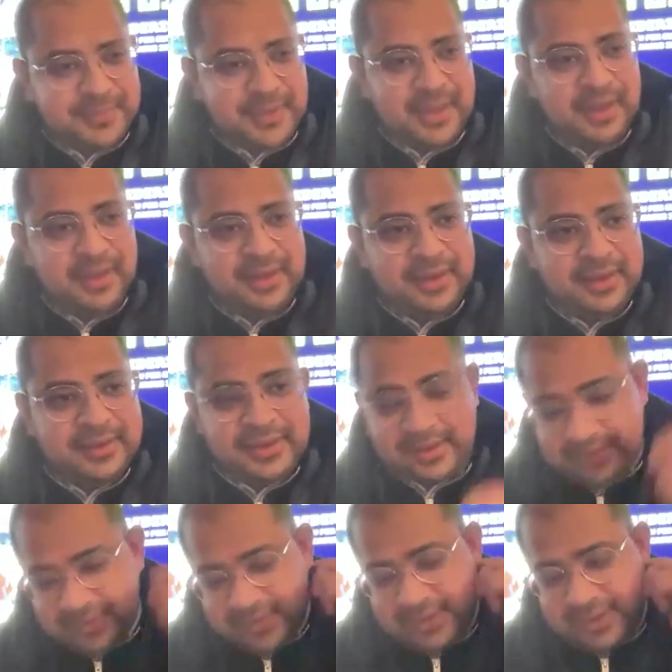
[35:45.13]

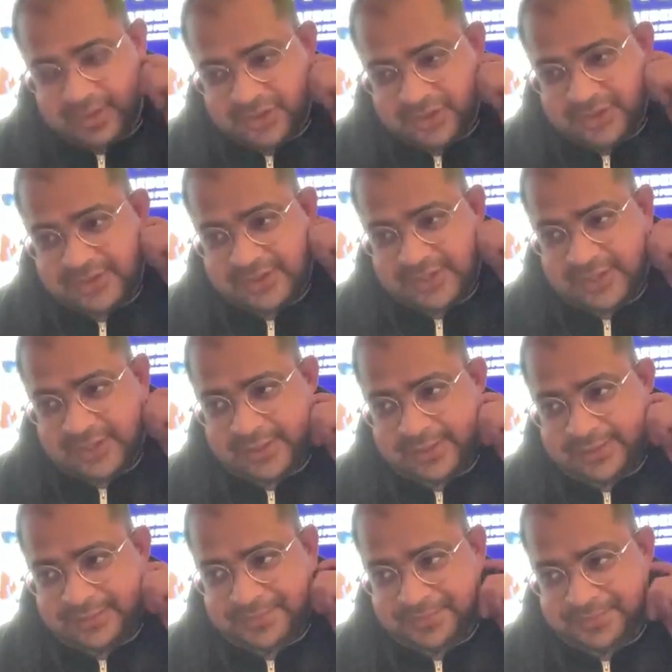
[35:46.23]
that Russians
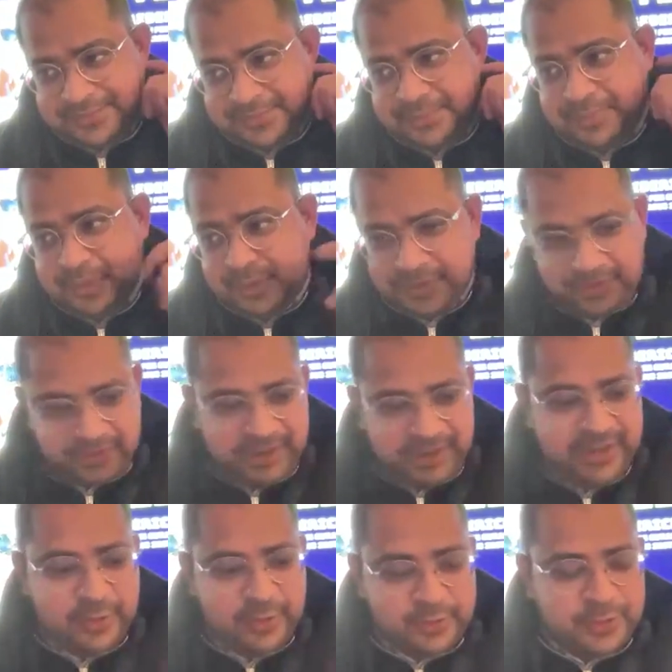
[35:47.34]
are
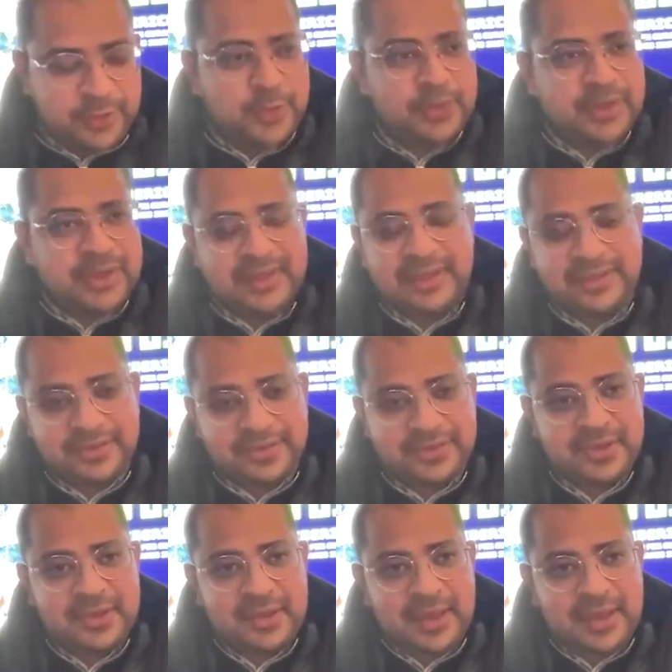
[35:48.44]
perpetrating on the Ukrainians,